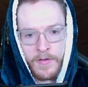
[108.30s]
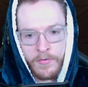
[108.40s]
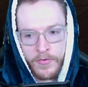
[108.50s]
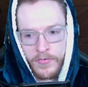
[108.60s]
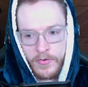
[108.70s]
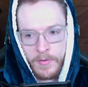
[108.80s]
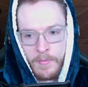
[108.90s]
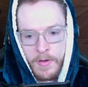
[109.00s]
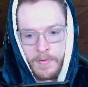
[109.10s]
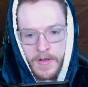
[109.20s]
roster at the
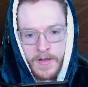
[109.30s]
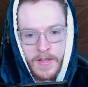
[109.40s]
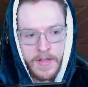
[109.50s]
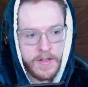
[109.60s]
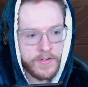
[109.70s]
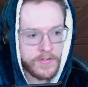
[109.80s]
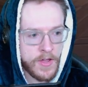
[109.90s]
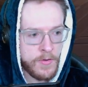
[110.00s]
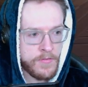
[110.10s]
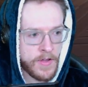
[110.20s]
moment.
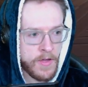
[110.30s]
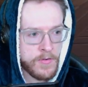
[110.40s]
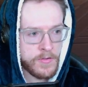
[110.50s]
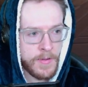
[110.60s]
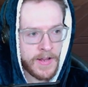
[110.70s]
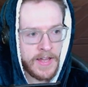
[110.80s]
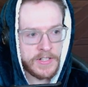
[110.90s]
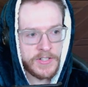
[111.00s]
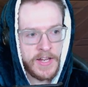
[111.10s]
So if I go into my collection